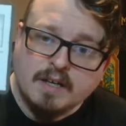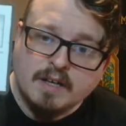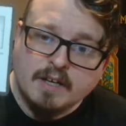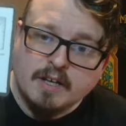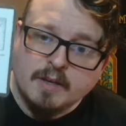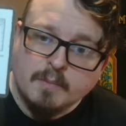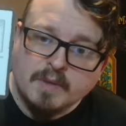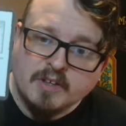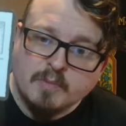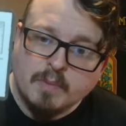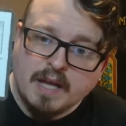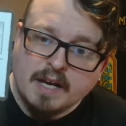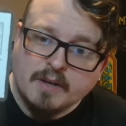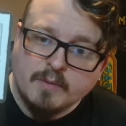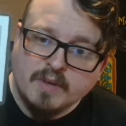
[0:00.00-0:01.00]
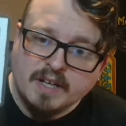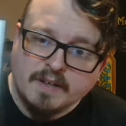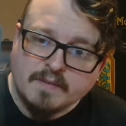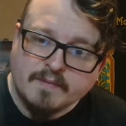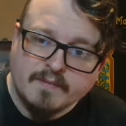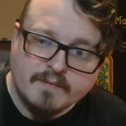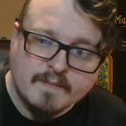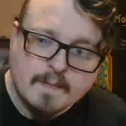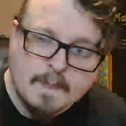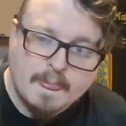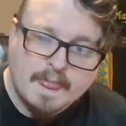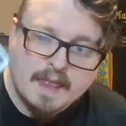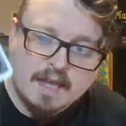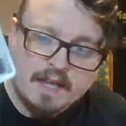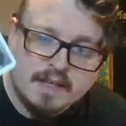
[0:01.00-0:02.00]
is black and white,
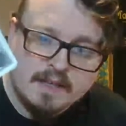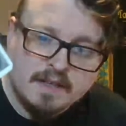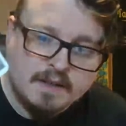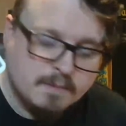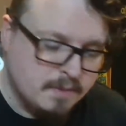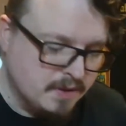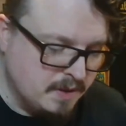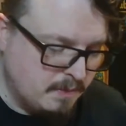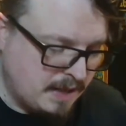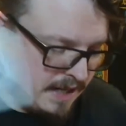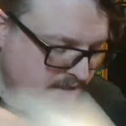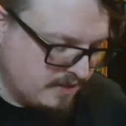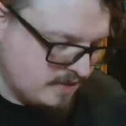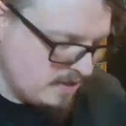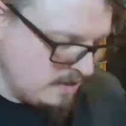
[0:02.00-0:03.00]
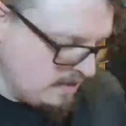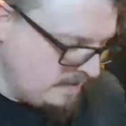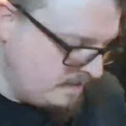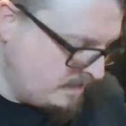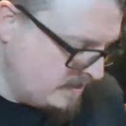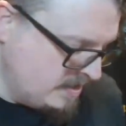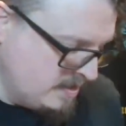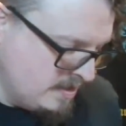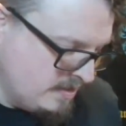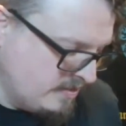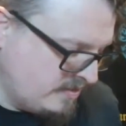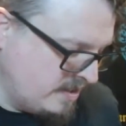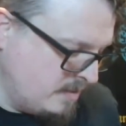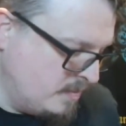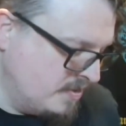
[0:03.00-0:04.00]
but the back is color.
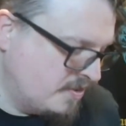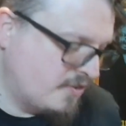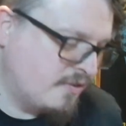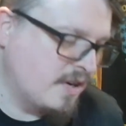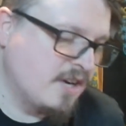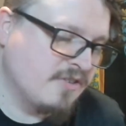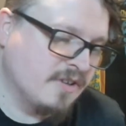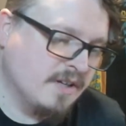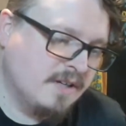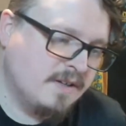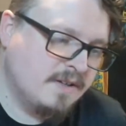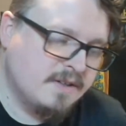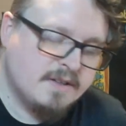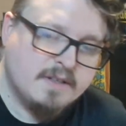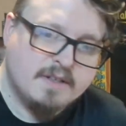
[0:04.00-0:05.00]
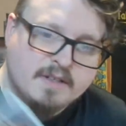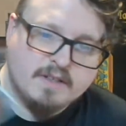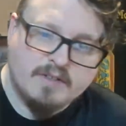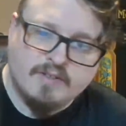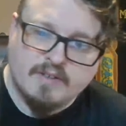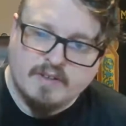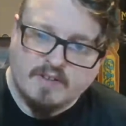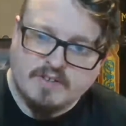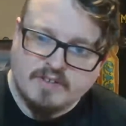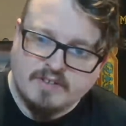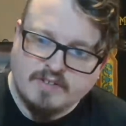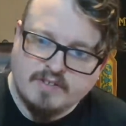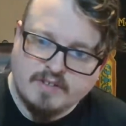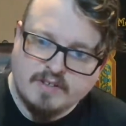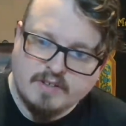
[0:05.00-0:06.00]
Same with the treasure. So this
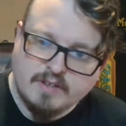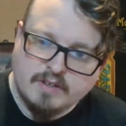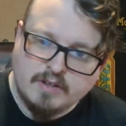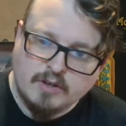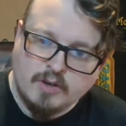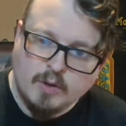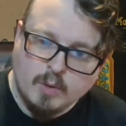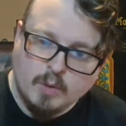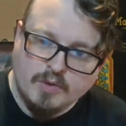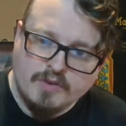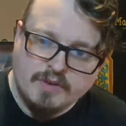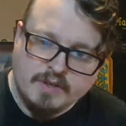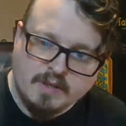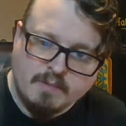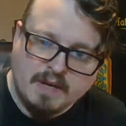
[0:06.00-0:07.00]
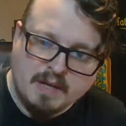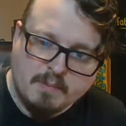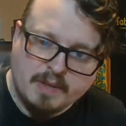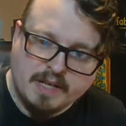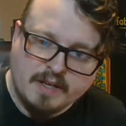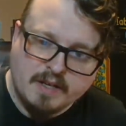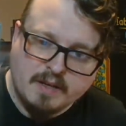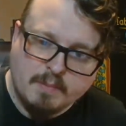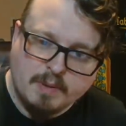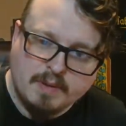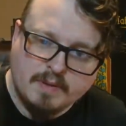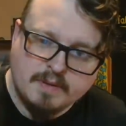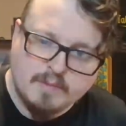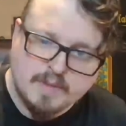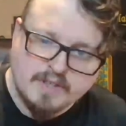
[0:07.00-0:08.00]
is gold that you might pick up
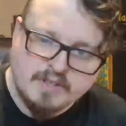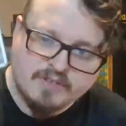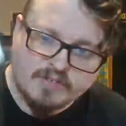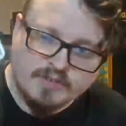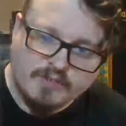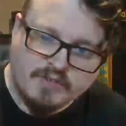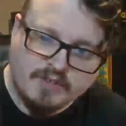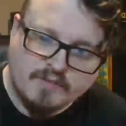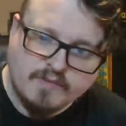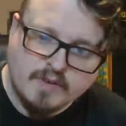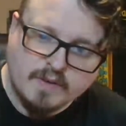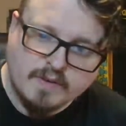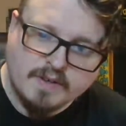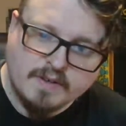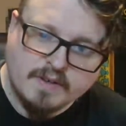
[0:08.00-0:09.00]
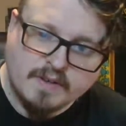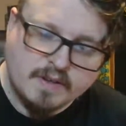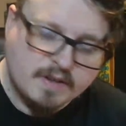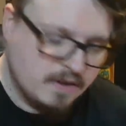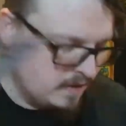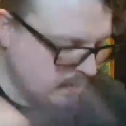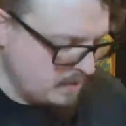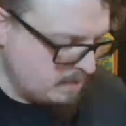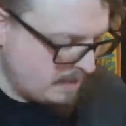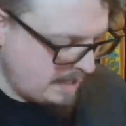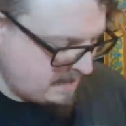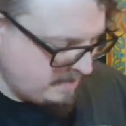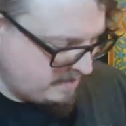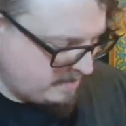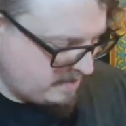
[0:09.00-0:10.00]
when you're searching for it. The back
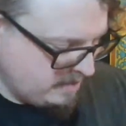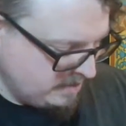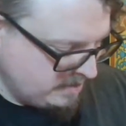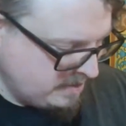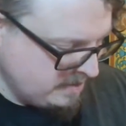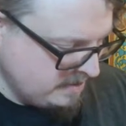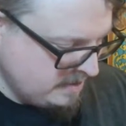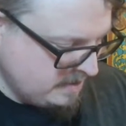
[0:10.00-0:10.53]
is colored.